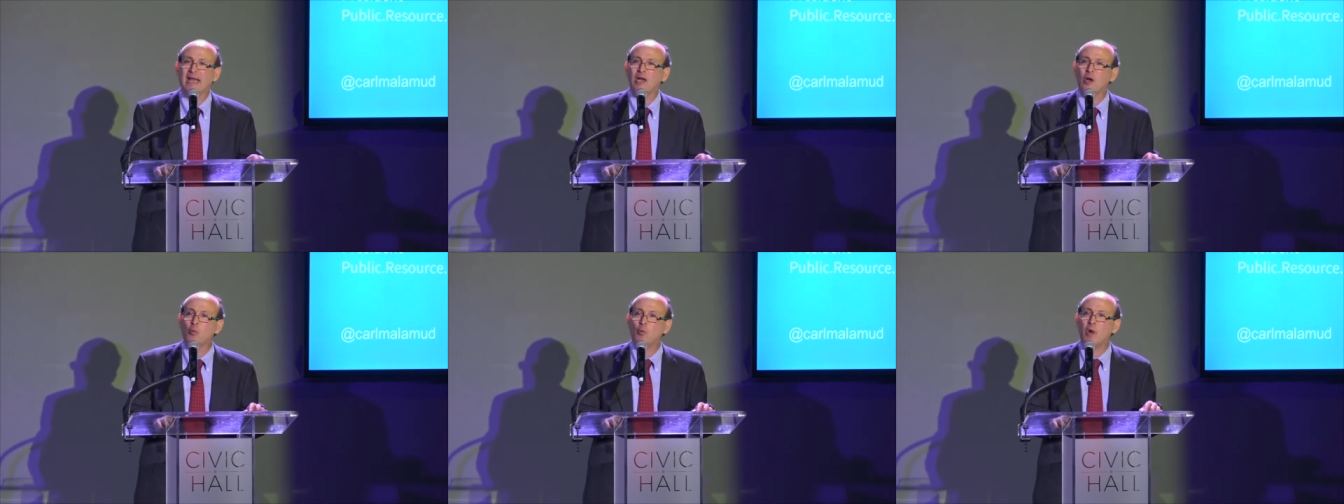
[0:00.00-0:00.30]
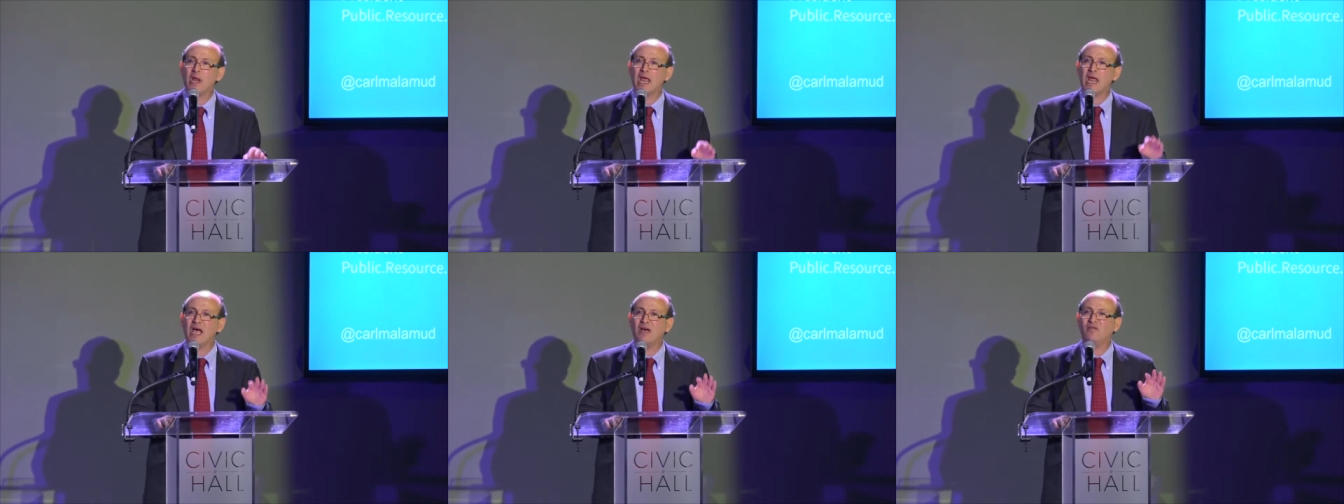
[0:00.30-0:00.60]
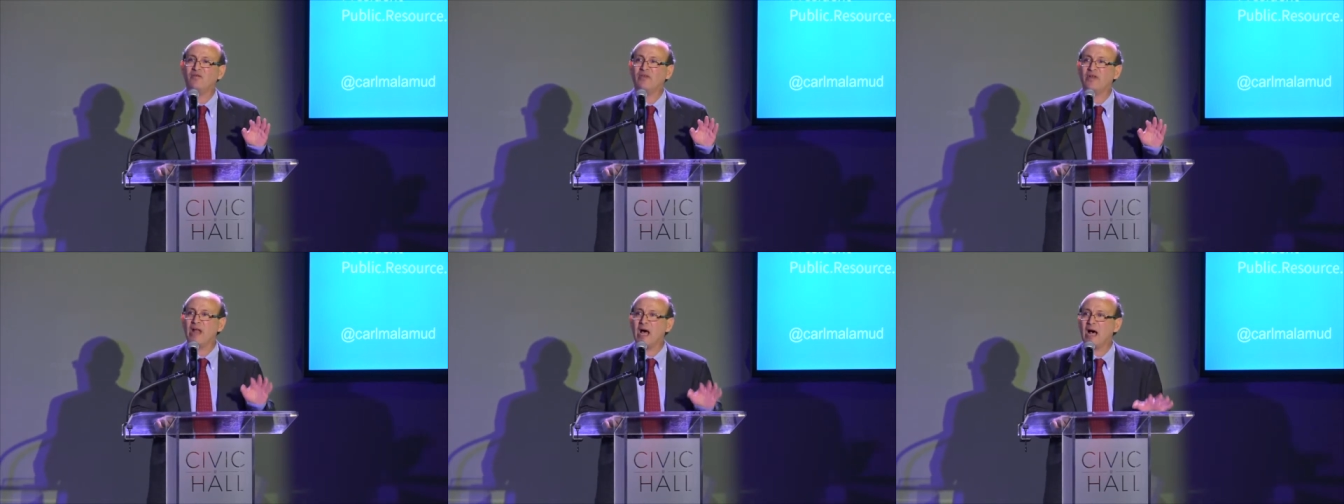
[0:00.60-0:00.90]
and we have
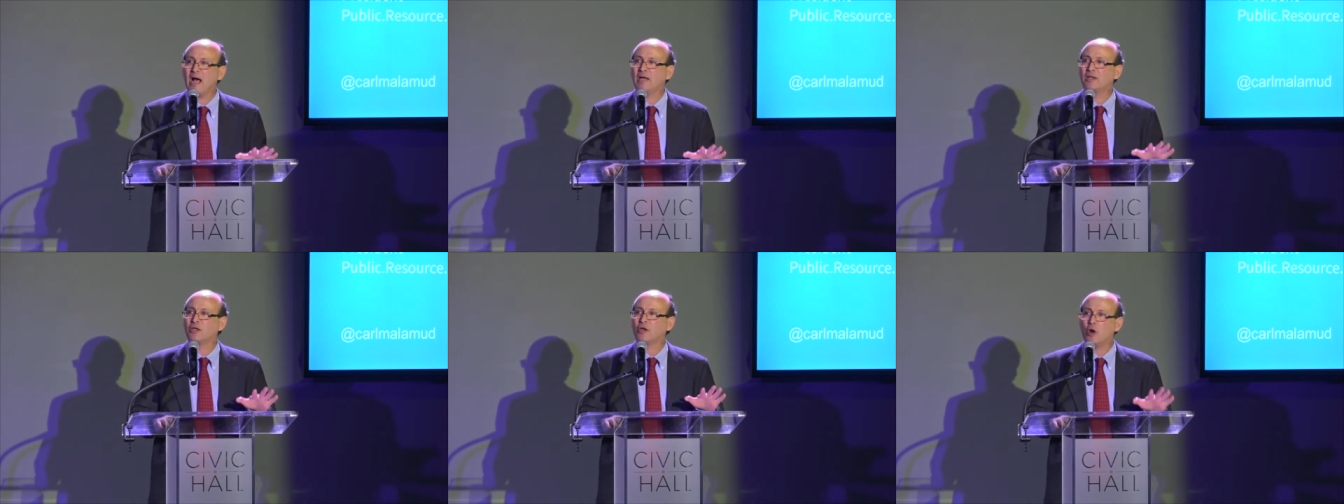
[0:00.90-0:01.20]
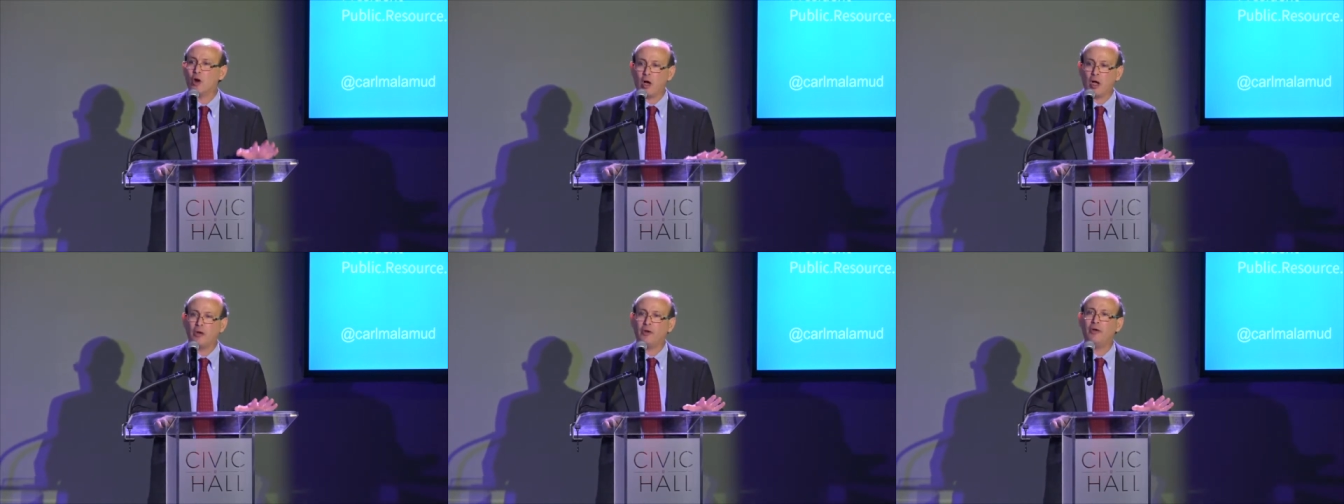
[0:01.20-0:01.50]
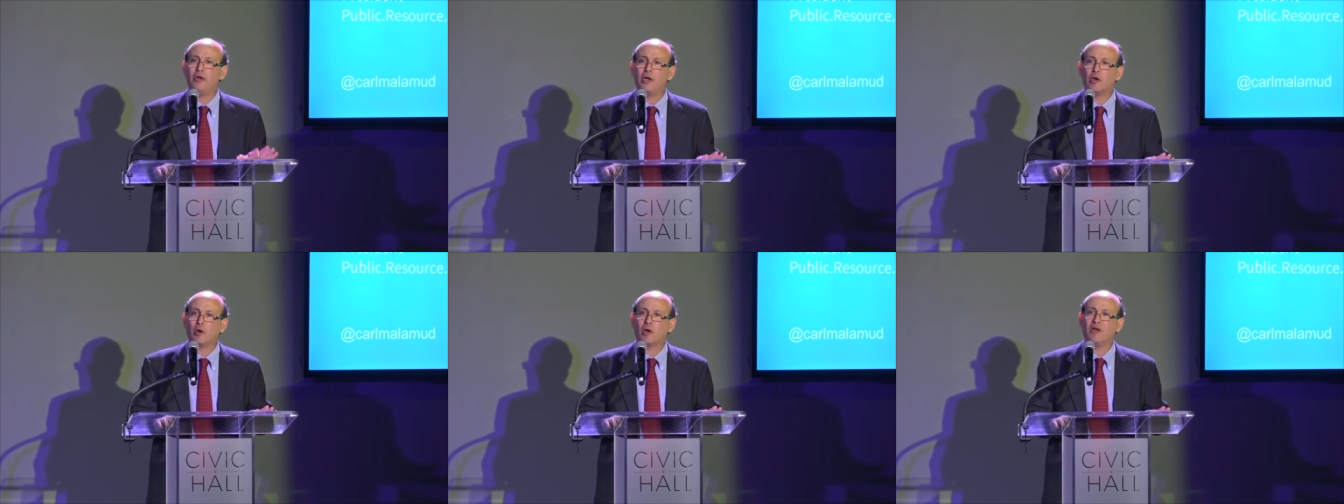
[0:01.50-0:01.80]
not gone
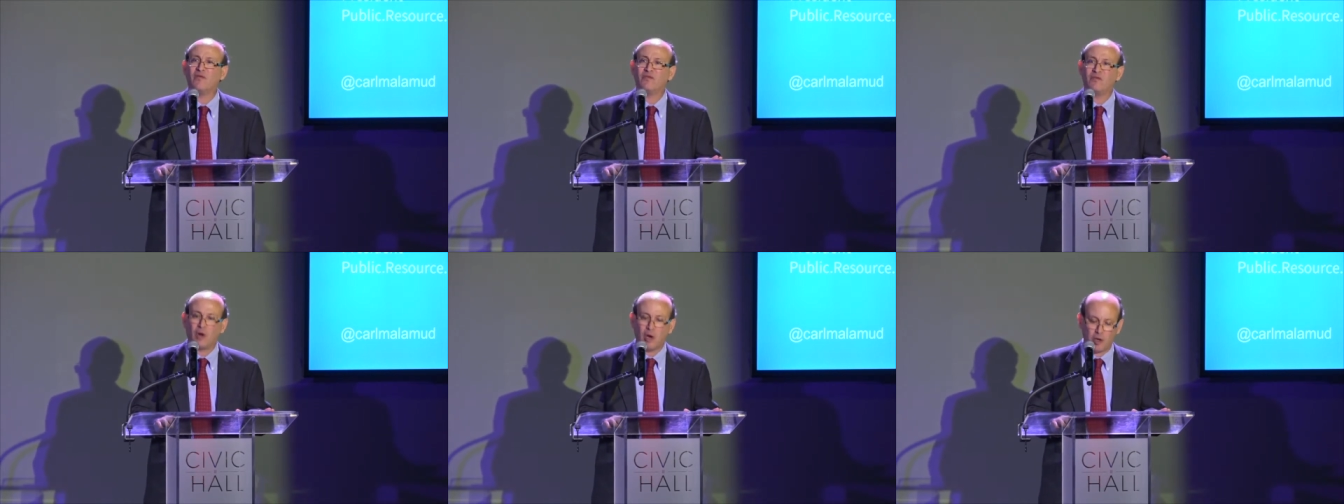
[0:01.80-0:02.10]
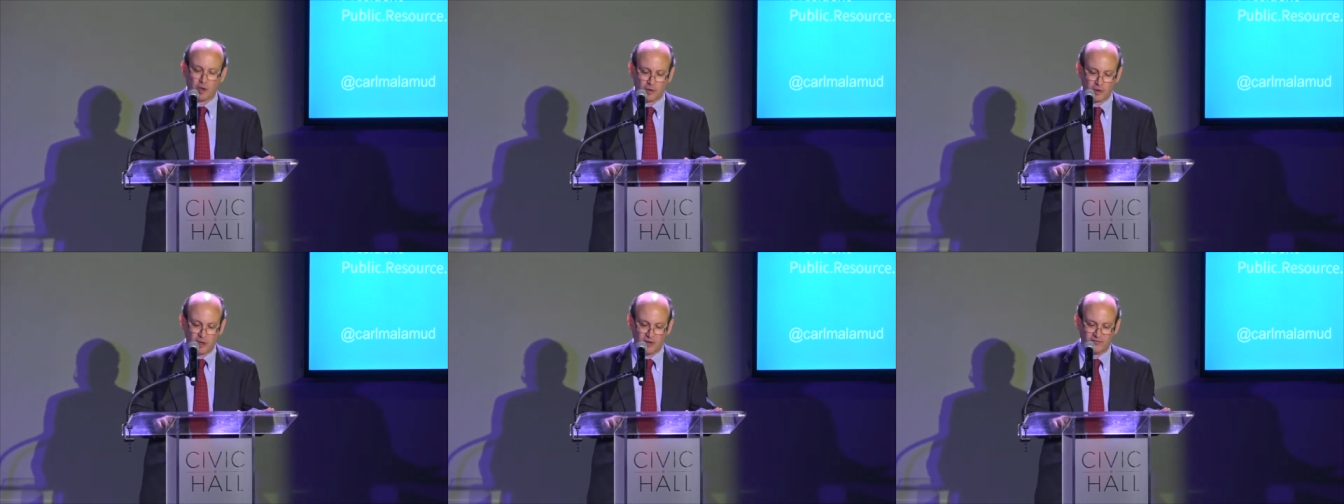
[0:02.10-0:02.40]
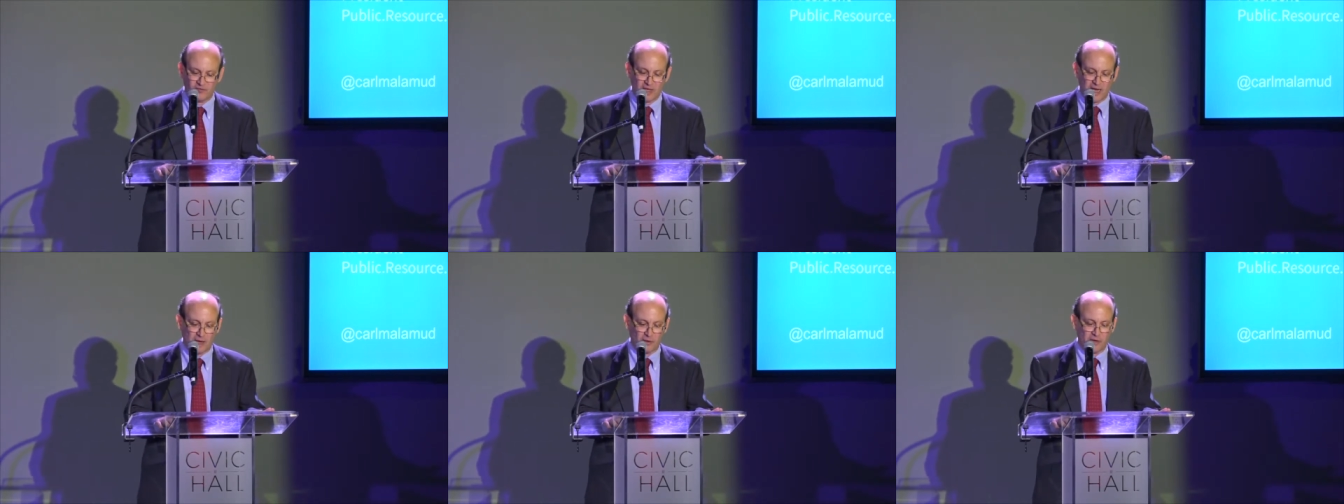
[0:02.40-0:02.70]
nearly far enough
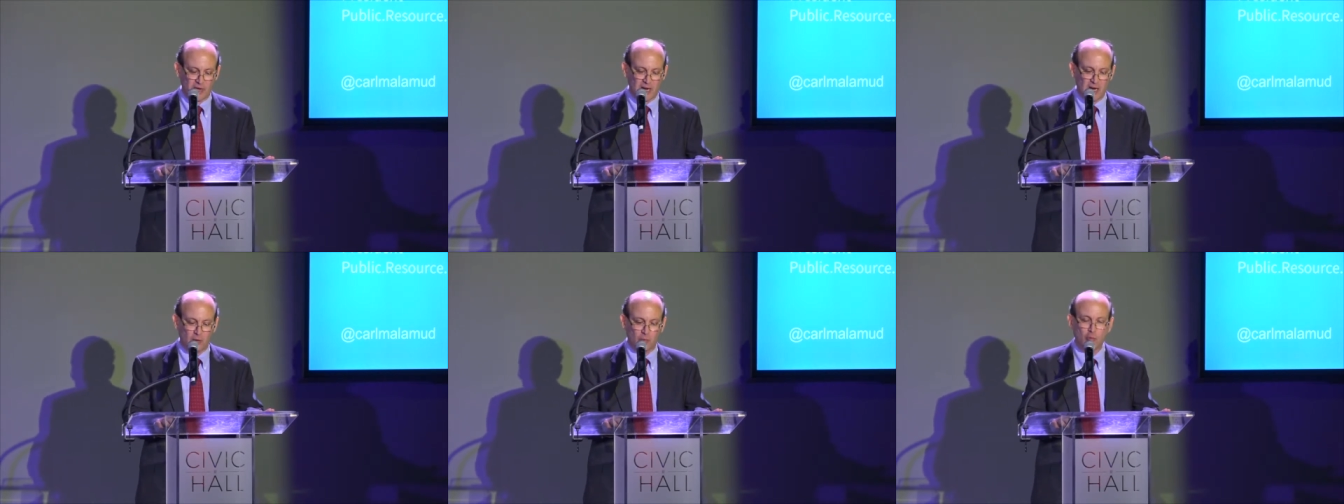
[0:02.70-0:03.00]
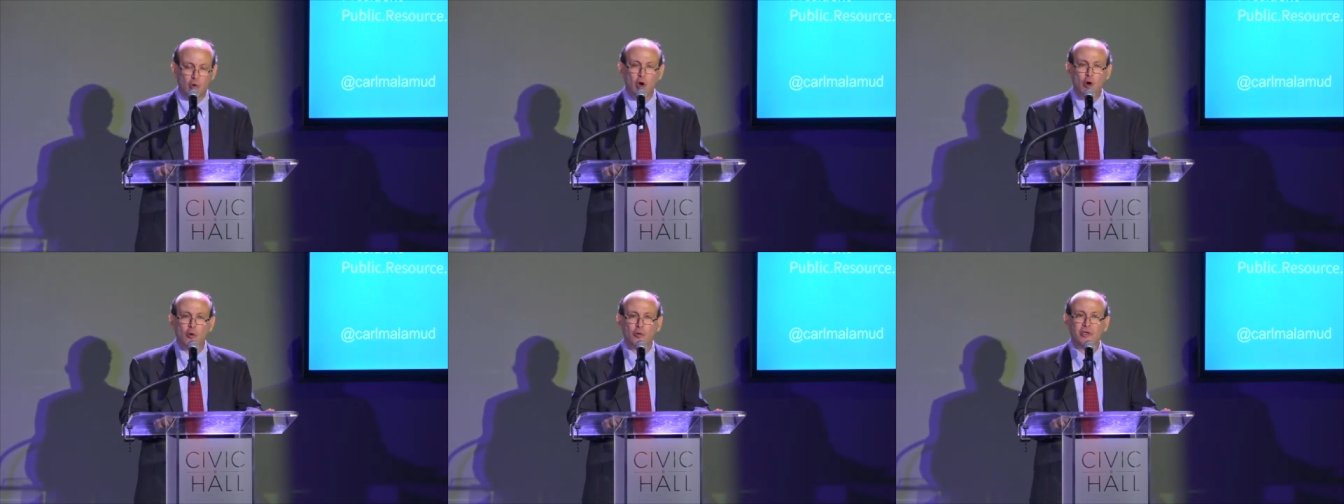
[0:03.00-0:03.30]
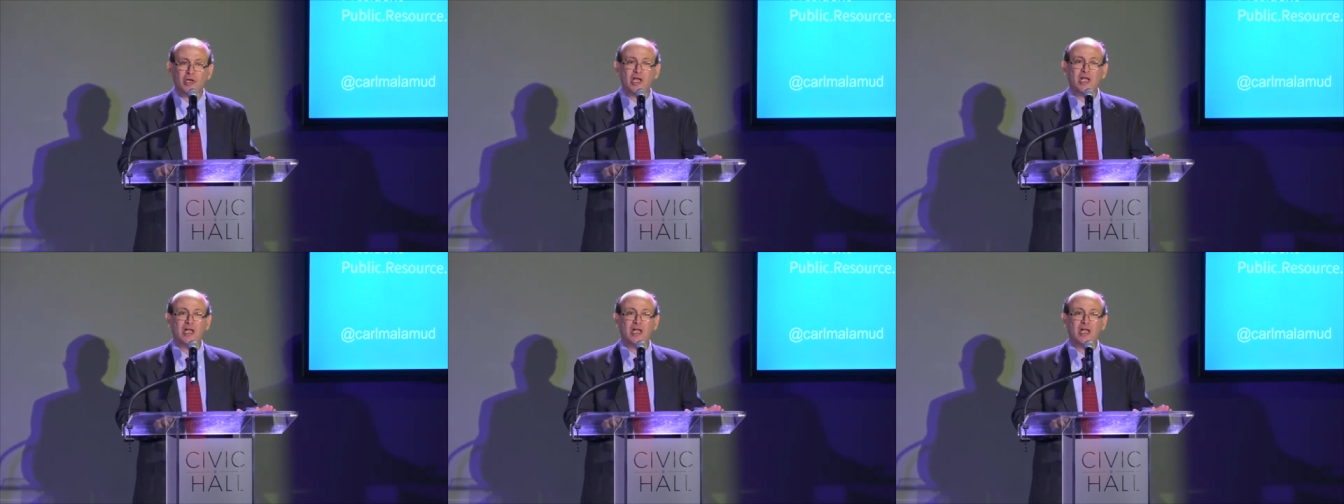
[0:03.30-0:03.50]
down that road.